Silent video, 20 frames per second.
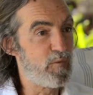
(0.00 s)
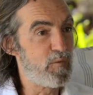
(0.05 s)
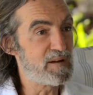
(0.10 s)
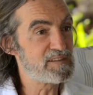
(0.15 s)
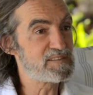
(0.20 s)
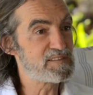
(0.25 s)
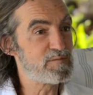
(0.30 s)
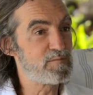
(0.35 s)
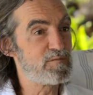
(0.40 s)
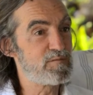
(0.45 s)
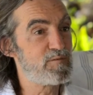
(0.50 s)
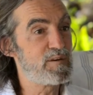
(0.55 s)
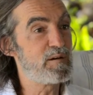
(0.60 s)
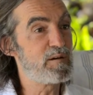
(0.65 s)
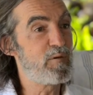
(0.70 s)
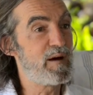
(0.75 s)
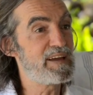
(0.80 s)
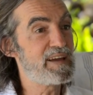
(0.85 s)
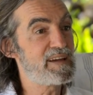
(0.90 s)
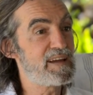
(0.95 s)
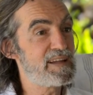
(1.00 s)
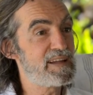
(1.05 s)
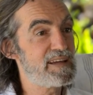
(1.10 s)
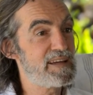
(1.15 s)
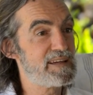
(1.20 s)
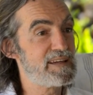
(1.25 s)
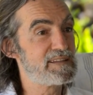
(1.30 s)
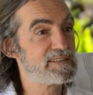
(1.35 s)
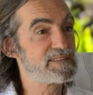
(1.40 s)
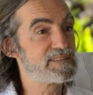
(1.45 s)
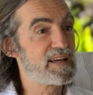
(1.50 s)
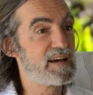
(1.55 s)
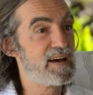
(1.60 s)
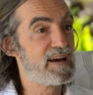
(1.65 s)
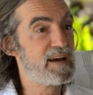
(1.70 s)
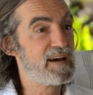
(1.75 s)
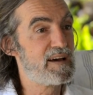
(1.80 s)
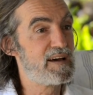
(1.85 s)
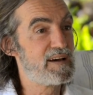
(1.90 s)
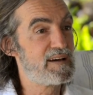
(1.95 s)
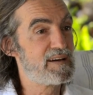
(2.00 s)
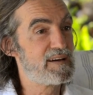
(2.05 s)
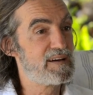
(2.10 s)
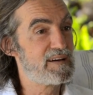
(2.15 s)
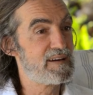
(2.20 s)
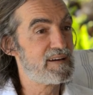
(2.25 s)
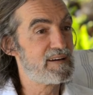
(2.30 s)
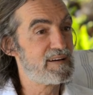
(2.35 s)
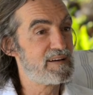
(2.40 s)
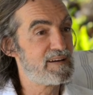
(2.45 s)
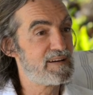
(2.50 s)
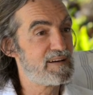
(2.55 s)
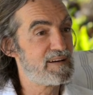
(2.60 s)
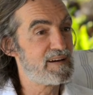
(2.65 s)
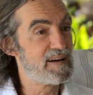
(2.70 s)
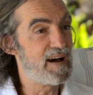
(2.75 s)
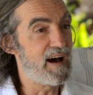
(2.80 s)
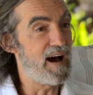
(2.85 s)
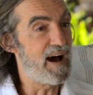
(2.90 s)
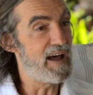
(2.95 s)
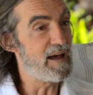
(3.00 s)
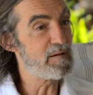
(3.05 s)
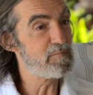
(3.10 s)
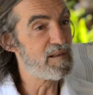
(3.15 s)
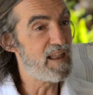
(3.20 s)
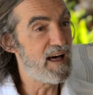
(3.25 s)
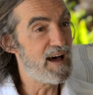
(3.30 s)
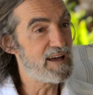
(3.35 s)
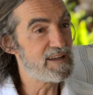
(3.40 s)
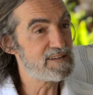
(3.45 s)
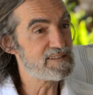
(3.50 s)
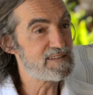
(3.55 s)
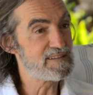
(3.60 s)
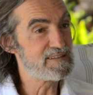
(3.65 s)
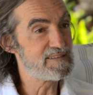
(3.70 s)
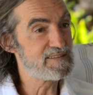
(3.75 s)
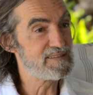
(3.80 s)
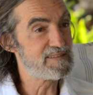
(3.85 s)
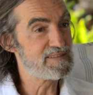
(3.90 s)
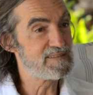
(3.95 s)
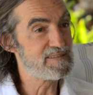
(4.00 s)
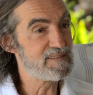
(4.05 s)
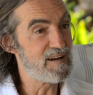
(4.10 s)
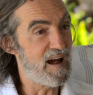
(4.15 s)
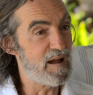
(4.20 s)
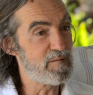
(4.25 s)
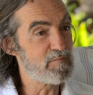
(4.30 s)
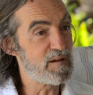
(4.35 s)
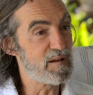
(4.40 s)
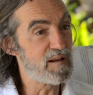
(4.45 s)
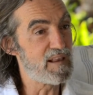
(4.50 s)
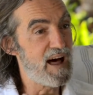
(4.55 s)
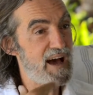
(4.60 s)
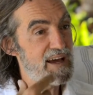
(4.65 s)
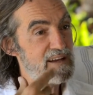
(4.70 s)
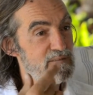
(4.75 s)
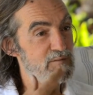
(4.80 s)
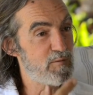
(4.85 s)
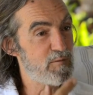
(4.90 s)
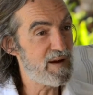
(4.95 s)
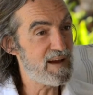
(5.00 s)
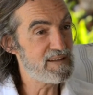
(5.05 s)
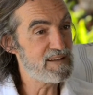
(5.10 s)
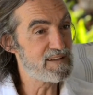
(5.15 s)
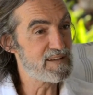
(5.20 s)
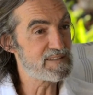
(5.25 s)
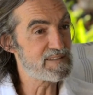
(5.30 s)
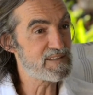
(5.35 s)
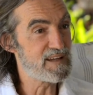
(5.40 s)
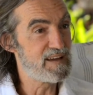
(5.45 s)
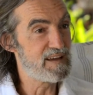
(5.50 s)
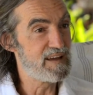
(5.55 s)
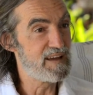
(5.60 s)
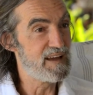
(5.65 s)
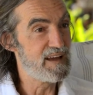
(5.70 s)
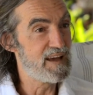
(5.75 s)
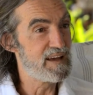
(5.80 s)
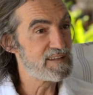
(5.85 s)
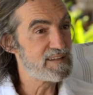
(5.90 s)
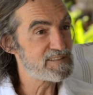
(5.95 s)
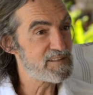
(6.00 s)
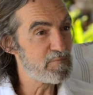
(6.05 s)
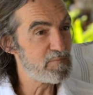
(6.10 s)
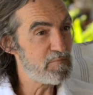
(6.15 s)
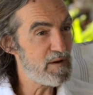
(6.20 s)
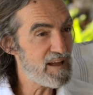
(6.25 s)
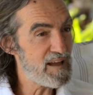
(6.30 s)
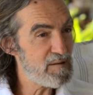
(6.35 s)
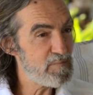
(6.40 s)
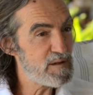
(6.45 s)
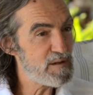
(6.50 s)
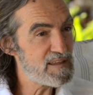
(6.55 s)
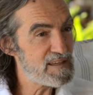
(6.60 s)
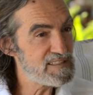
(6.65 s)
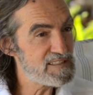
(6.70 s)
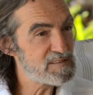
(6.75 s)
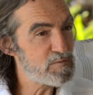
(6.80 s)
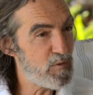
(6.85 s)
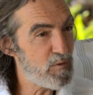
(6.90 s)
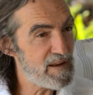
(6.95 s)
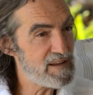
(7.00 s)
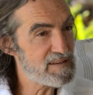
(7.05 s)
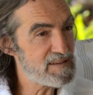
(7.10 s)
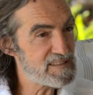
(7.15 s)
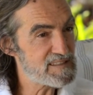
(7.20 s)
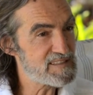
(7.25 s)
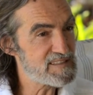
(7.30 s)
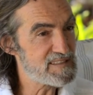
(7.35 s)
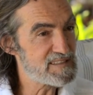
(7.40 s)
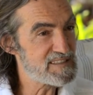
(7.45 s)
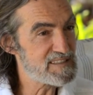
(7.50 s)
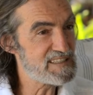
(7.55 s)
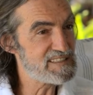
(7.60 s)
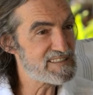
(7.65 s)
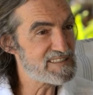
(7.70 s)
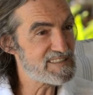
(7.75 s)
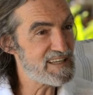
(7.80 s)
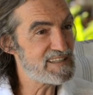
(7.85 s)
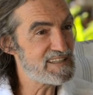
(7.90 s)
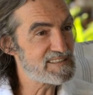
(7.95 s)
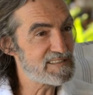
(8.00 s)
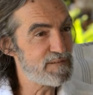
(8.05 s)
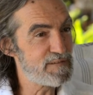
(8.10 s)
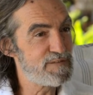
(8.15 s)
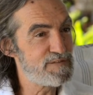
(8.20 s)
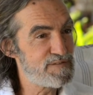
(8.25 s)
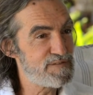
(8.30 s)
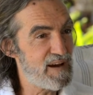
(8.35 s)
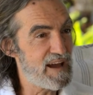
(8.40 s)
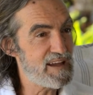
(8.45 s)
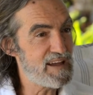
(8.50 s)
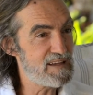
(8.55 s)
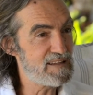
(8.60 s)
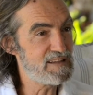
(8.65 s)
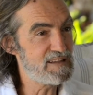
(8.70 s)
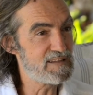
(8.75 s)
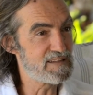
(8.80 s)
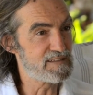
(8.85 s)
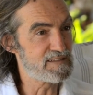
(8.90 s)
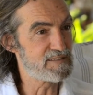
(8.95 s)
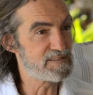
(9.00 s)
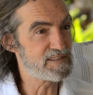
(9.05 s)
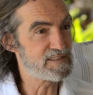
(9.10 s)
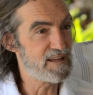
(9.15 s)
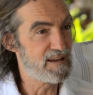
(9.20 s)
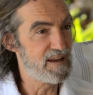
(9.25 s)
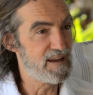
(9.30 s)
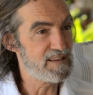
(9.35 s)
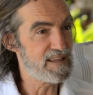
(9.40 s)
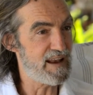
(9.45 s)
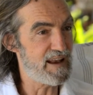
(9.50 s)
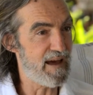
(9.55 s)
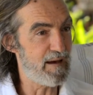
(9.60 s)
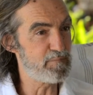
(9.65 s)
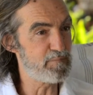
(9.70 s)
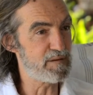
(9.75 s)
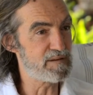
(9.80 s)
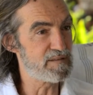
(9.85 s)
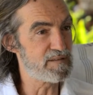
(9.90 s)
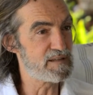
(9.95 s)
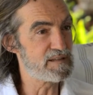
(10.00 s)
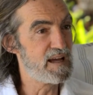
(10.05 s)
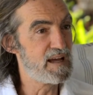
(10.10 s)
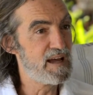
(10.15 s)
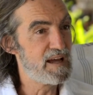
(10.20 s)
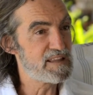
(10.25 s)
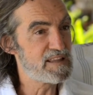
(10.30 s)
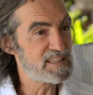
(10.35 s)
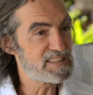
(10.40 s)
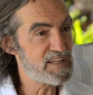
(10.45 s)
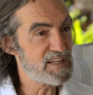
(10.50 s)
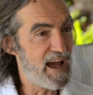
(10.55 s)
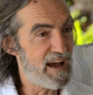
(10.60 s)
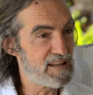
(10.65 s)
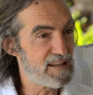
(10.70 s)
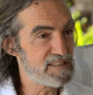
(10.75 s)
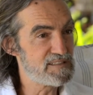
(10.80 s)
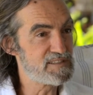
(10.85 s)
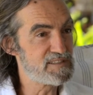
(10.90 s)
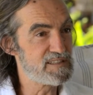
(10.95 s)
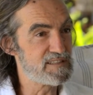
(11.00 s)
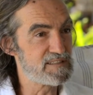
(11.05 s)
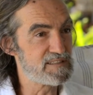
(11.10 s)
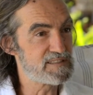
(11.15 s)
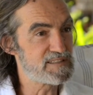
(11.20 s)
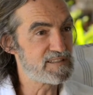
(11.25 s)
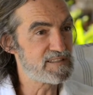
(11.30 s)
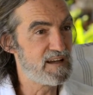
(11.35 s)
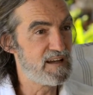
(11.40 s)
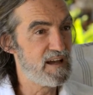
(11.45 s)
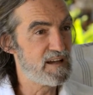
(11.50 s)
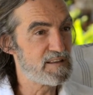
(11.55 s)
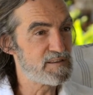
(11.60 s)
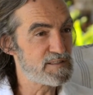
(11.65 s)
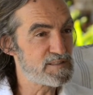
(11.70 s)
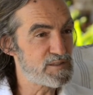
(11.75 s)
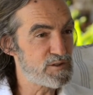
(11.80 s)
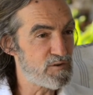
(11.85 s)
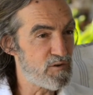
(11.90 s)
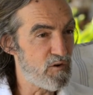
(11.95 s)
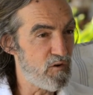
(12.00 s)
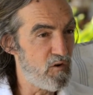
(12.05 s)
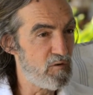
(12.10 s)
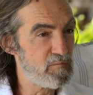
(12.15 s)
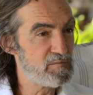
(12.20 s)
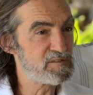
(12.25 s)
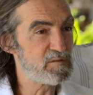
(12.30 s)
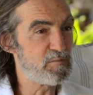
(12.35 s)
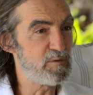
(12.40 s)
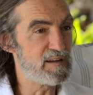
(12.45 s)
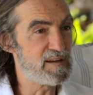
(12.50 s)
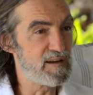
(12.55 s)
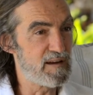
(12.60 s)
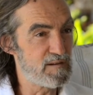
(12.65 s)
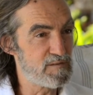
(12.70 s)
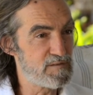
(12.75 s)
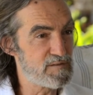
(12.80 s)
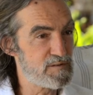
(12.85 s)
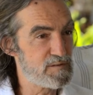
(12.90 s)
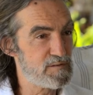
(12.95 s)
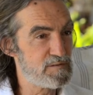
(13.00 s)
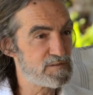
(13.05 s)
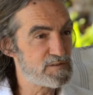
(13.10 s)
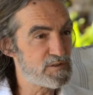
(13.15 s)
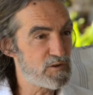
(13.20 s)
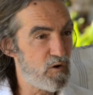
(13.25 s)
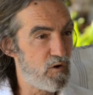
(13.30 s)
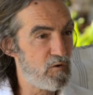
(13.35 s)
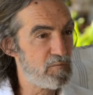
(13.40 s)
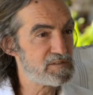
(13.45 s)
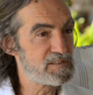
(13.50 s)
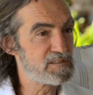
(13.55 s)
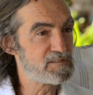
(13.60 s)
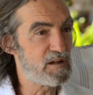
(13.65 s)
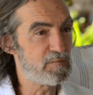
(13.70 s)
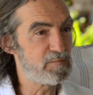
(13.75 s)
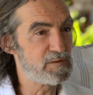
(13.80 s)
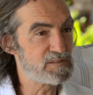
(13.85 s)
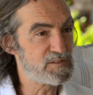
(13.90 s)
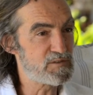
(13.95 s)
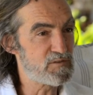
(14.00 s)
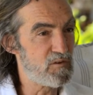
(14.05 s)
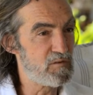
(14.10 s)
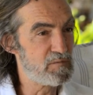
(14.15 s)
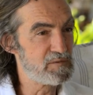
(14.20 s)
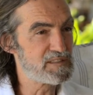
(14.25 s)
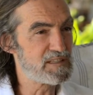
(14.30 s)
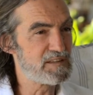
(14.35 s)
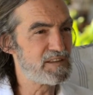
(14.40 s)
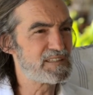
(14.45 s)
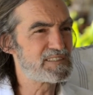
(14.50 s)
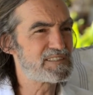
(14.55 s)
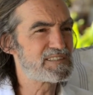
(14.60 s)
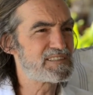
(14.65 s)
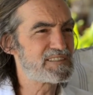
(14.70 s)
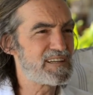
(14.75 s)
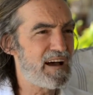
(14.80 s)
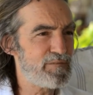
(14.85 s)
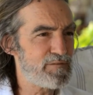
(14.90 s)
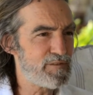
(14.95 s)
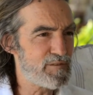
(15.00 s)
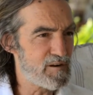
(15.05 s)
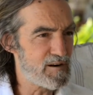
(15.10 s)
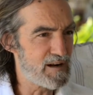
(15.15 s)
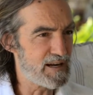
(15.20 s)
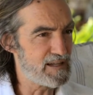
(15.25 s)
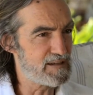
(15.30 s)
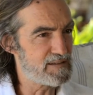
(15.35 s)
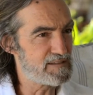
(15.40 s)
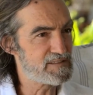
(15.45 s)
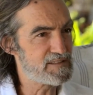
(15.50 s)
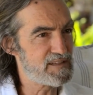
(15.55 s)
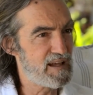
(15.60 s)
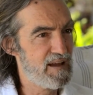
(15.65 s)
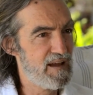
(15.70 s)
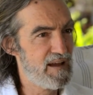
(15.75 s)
what's reawakening is, I am light. I am the light of awareness. So maybe these weaknesses, these sense of failures that happen, the challenges, the traumas we go through, and traumas on top of traumas, and the sufferings